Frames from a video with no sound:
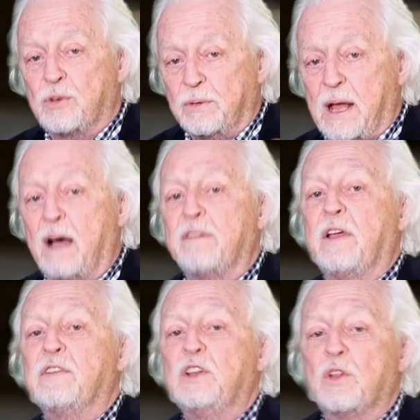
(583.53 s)
So now I've
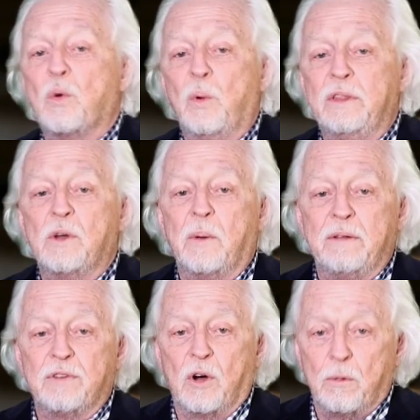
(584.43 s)
given you the window
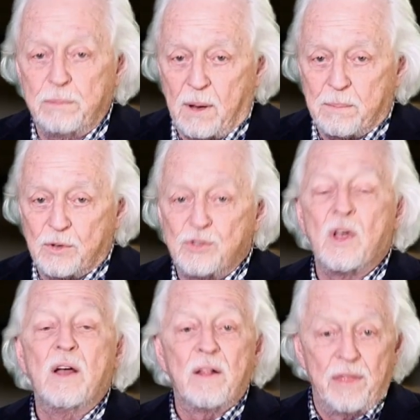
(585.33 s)
envelope numbers
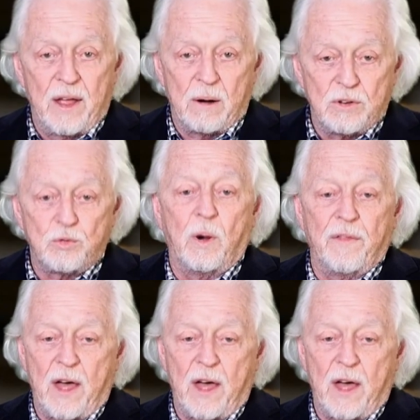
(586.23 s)
there as well.